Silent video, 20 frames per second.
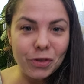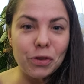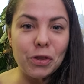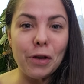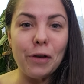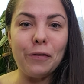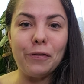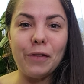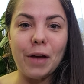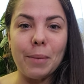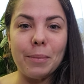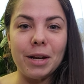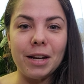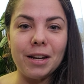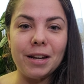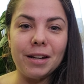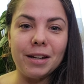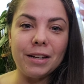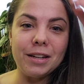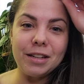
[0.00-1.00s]
the
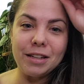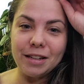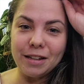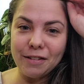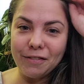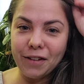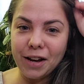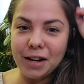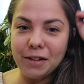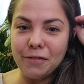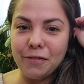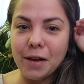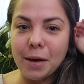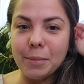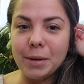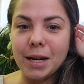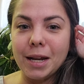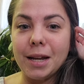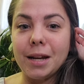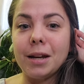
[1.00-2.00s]
feminine, divine
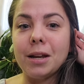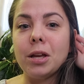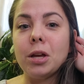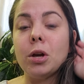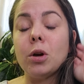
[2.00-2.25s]
feminine,